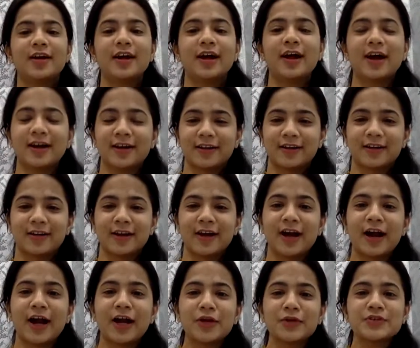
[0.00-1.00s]
Hi,
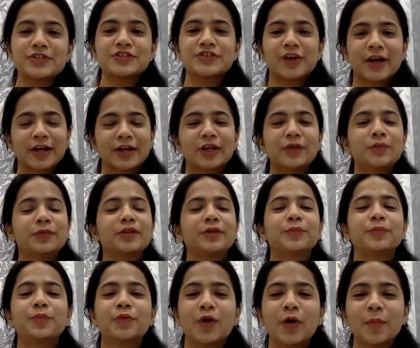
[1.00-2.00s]
are you struggling with a
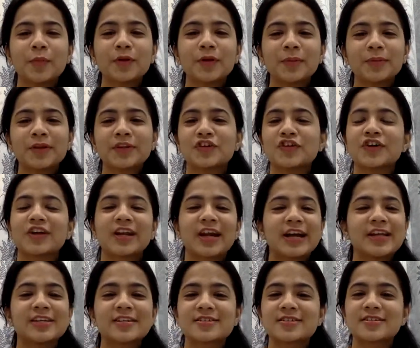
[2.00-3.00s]
problem that your
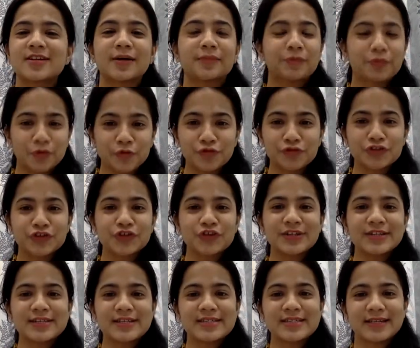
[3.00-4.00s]
client doesn't approve to your
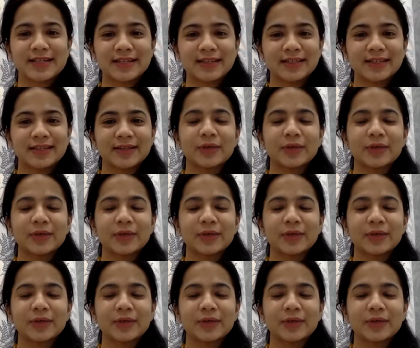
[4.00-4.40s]
design?